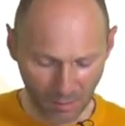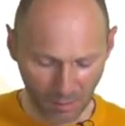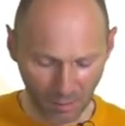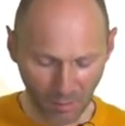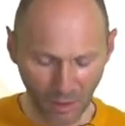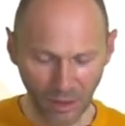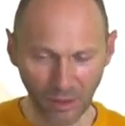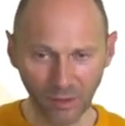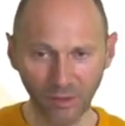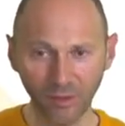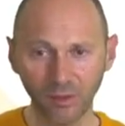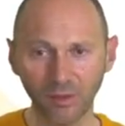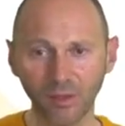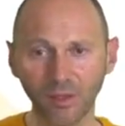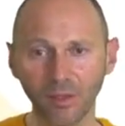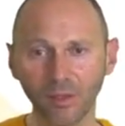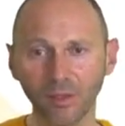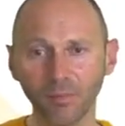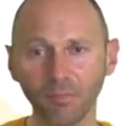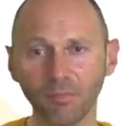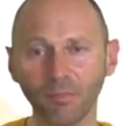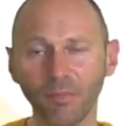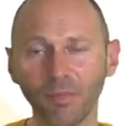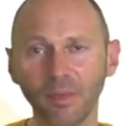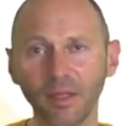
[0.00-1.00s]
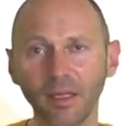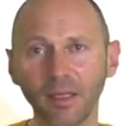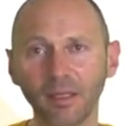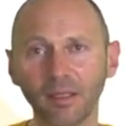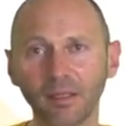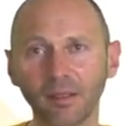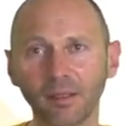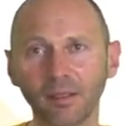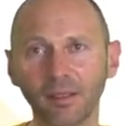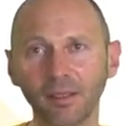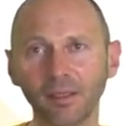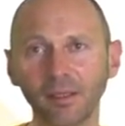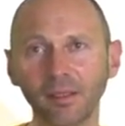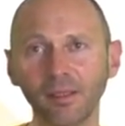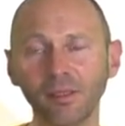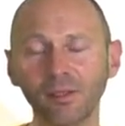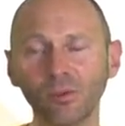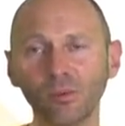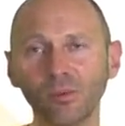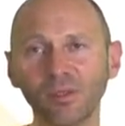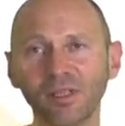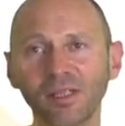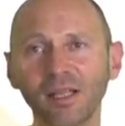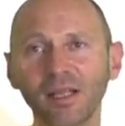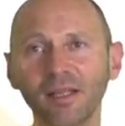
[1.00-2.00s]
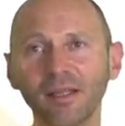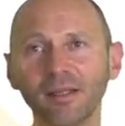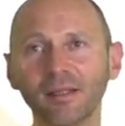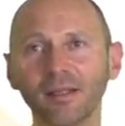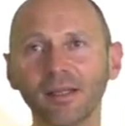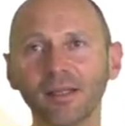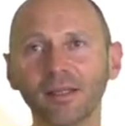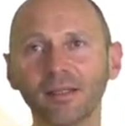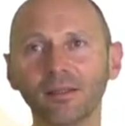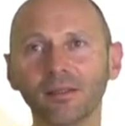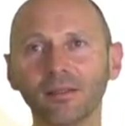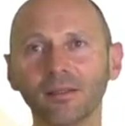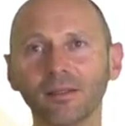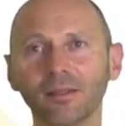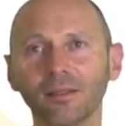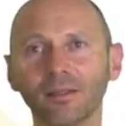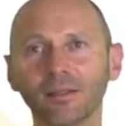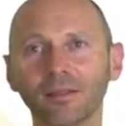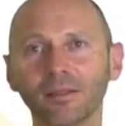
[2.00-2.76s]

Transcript: But this is to say that